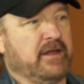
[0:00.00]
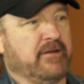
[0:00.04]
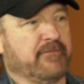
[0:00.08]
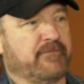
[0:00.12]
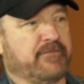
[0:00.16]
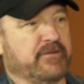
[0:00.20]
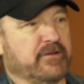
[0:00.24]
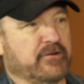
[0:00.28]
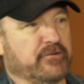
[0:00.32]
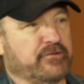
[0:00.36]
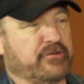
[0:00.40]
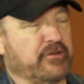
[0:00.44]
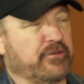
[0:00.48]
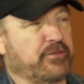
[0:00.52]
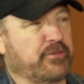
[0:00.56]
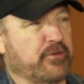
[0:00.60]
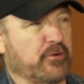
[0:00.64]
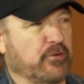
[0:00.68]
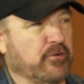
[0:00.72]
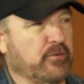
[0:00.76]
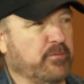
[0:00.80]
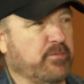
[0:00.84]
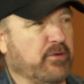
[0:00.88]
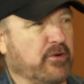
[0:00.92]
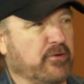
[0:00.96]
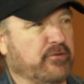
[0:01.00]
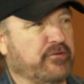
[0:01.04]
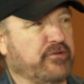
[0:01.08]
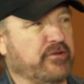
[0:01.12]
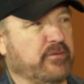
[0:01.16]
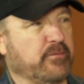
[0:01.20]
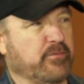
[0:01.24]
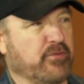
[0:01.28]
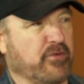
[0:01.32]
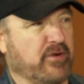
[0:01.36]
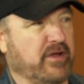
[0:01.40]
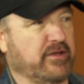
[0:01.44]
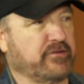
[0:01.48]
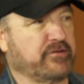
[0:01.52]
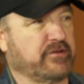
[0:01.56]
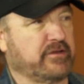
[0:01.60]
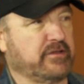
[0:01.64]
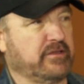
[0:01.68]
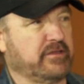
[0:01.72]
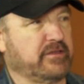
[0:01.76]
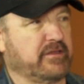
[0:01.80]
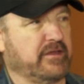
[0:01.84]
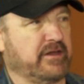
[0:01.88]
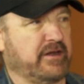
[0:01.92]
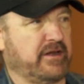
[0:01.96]
If there's a third person
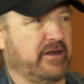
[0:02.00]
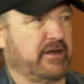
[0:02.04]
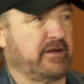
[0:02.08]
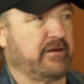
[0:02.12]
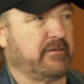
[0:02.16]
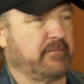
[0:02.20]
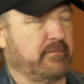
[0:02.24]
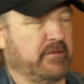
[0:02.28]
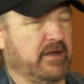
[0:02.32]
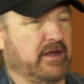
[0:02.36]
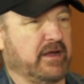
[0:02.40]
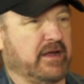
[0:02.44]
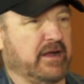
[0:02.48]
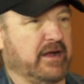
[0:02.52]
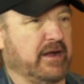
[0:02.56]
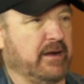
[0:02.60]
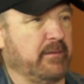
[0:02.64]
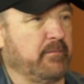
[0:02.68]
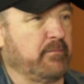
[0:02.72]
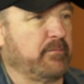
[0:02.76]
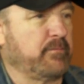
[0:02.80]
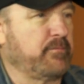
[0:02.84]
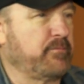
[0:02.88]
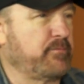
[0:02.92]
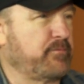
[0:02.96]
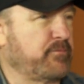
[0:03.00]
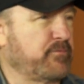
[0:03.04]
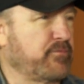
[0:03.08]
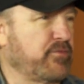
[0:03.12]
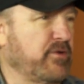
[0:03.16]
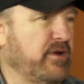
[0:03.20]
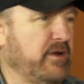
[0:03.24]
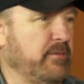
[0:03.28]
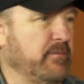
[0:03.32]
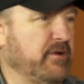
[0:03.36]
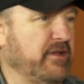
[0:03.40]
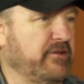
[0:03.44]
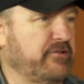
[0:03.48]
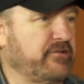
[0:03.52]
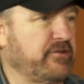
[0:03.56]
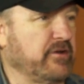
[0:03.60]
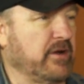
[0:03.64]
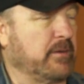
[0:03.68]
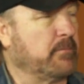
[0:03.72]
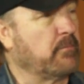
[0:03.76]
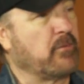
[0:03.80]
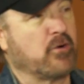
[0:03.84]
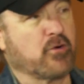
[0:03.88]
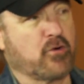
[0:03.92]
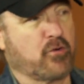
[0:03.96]
present, then I'm pretty much
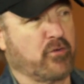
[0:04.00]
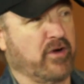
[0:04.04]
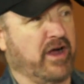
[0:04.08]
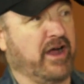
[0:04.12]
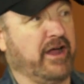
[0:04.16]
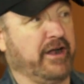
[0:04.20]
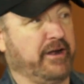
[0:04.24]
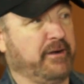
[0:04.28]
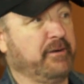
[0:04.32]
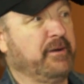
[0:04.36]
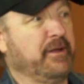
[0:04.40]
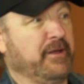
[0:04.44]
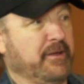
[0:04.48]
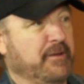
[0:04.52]
a moron.